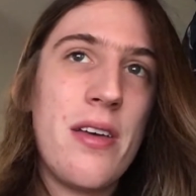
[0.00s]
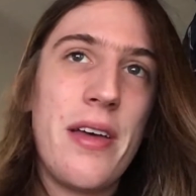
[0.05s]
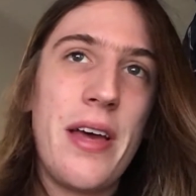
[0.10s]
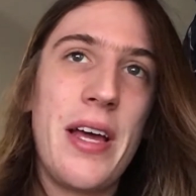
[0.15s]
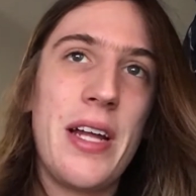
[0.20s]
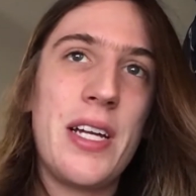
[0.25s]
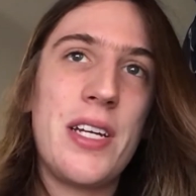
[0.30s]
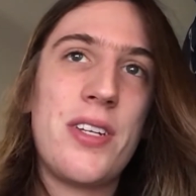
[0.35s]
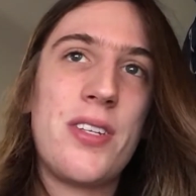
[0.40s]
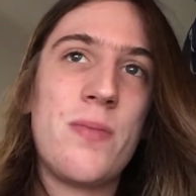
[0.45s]

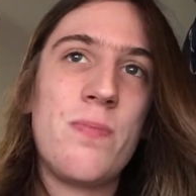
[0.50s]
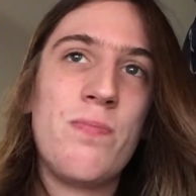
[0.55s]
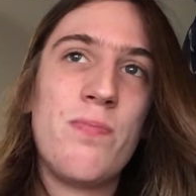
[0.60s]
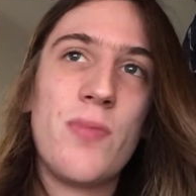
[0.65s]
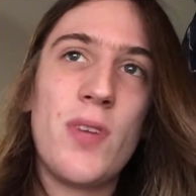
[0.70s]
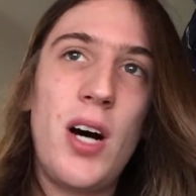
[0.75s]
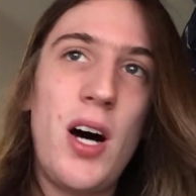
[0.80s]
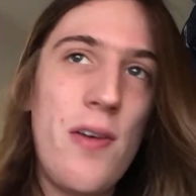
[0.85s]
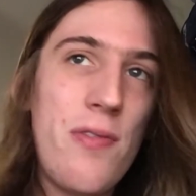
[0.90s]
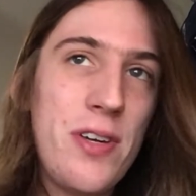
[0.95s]
and
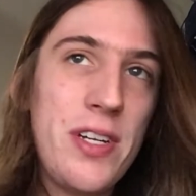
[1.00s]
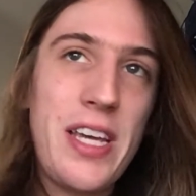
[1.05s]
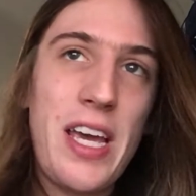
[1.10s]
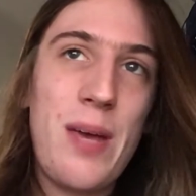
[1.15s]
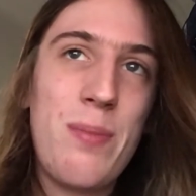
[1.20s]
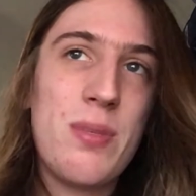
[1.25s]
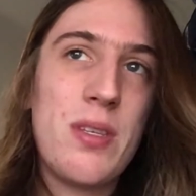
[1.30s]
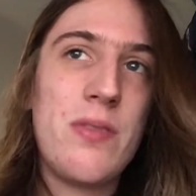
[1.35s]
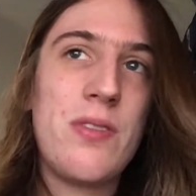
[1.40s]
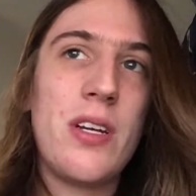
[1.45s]
often
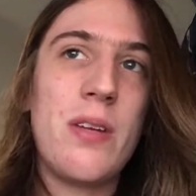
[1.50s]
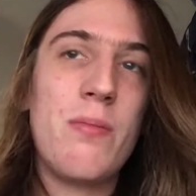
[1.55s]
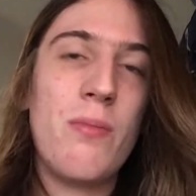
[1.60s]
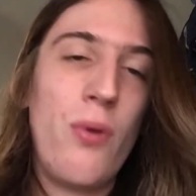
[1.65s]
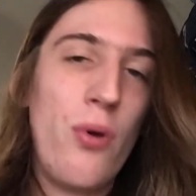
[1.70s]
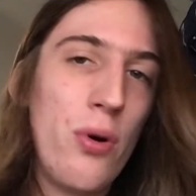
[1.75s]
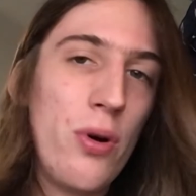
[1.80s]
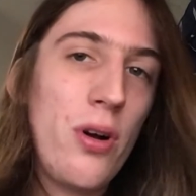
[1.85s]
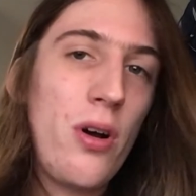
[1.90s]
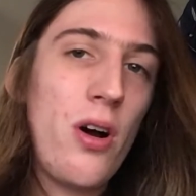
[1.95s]
games have done
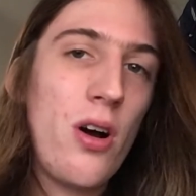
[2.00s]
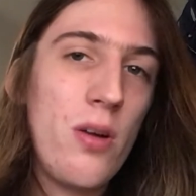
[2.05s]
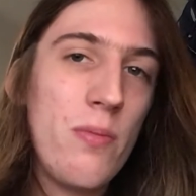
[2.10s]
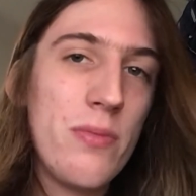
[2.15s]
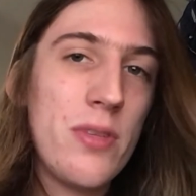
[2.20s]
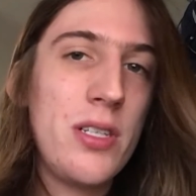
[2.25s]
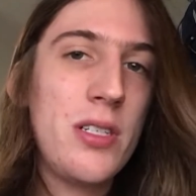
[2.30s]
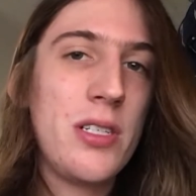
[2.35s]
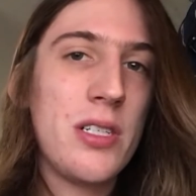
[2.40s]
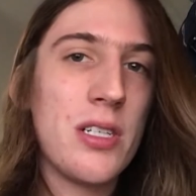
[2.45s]
more harm
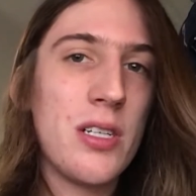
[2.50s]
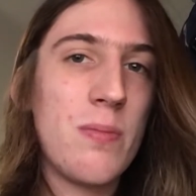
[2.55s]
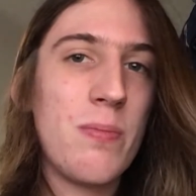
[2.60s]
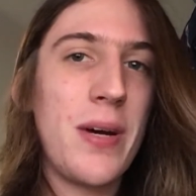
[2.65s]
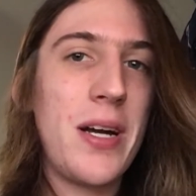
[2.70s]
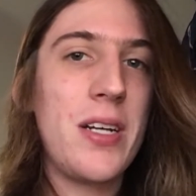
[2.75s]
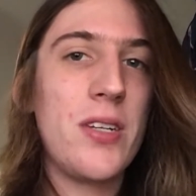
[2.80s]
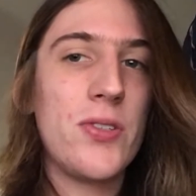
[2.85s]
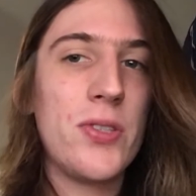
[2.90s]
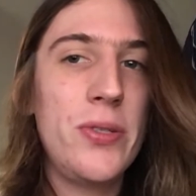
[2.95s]
than good
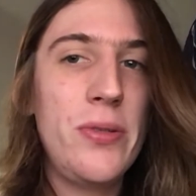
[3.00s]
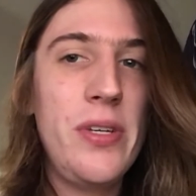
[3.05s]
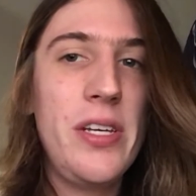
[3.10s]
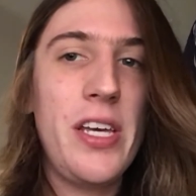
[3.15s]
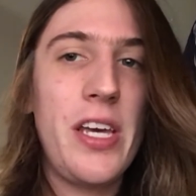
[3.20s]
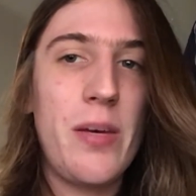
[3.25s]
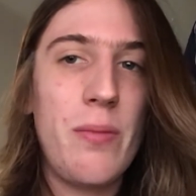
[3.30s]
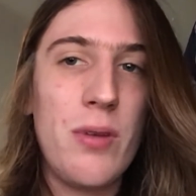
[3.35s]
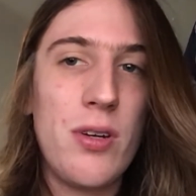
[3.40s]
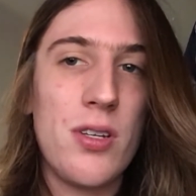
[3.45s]
by including
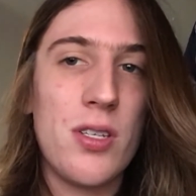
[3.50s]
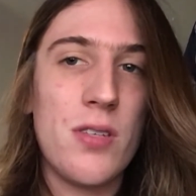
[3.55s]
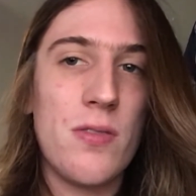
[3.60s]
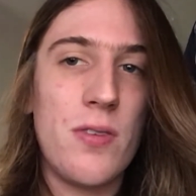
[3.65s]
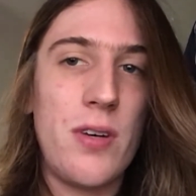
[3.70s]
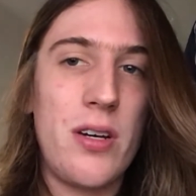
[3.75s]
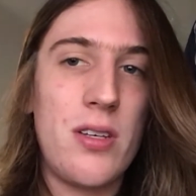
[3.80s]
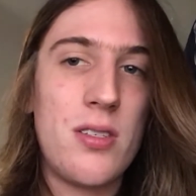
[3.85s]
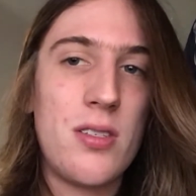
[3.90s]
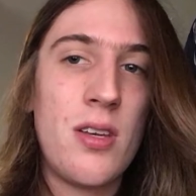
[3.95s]
images of
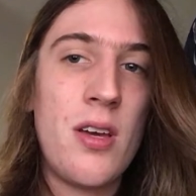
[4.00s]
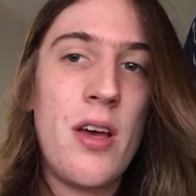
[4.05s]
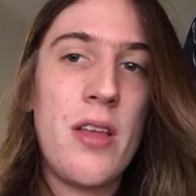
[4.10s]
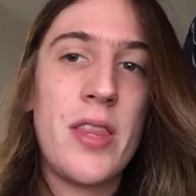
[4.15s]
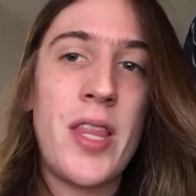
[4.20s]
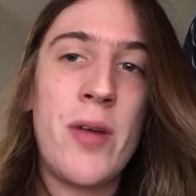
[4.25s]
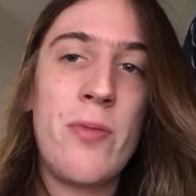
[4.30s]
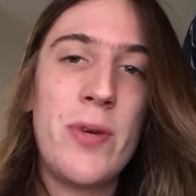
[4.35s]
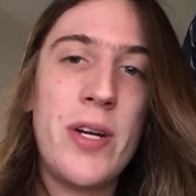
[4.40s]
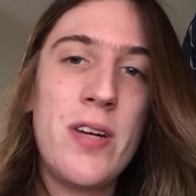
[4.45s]
us
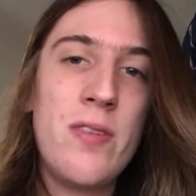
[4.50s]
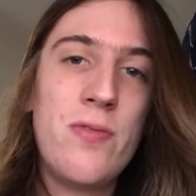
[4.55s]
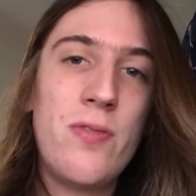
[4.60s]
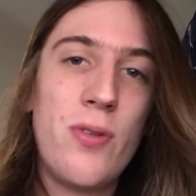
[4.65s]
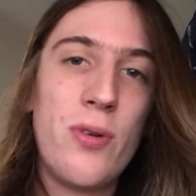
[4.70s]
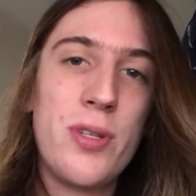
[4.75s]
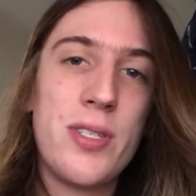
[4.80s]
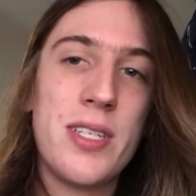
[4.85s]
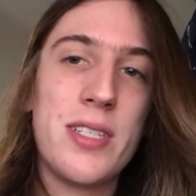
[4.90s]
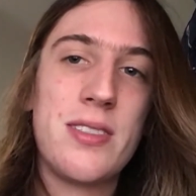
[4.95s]
that
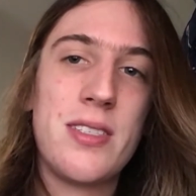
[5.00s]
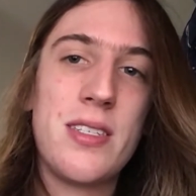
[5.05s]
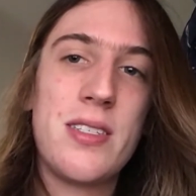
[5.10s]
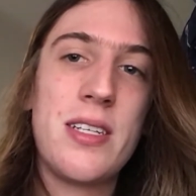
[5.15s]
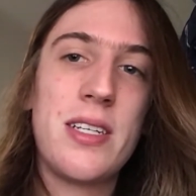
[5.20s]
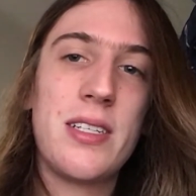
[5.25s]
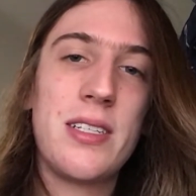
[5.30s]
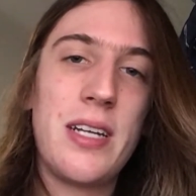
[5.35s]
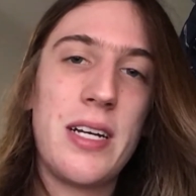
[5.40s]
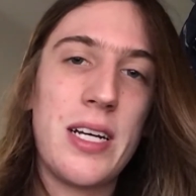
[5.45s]
reinforce
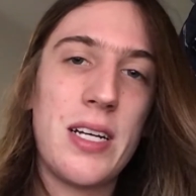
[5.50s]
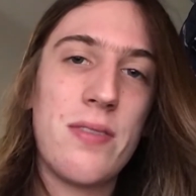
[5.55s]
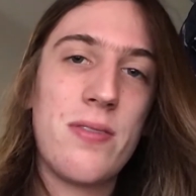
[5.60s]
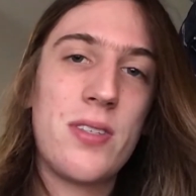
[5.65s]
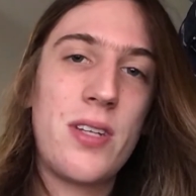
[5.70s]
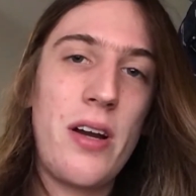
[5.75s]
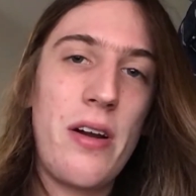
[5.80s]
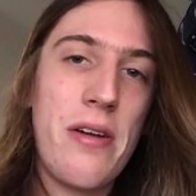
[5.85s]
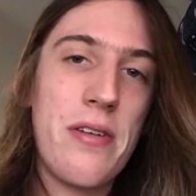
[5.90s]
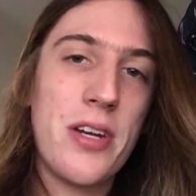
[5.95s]
existing negative
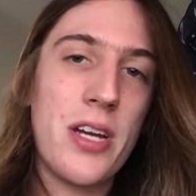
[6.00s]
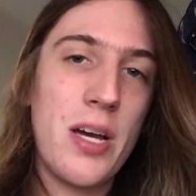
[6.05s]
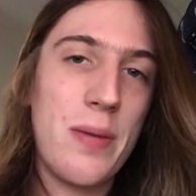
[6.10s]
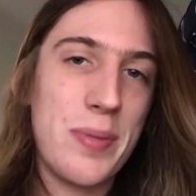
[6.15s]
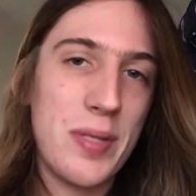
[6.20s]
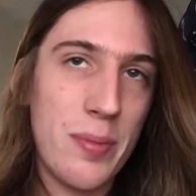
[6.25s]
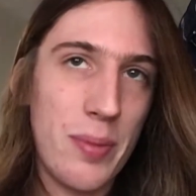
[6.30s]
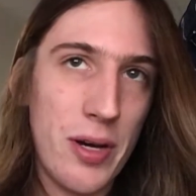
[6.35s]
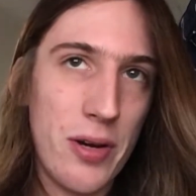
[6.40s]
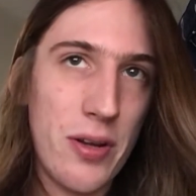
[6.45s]

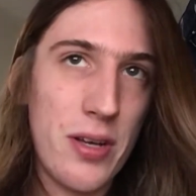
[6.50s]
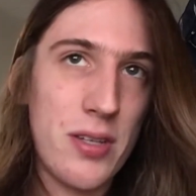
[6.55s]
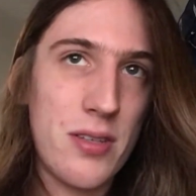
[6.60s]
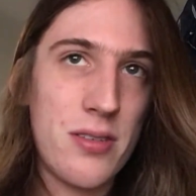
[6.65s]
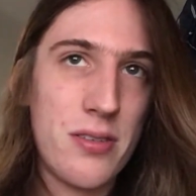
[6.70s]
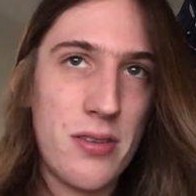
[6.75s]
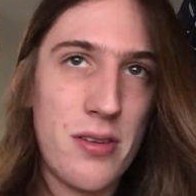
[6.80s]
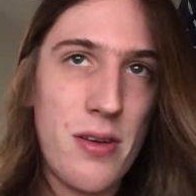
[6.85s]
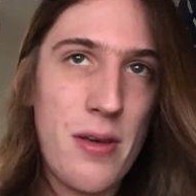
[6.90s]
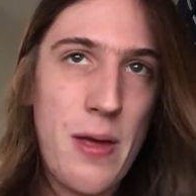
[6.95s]
stereotypes about
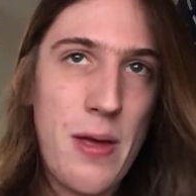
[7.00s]
us.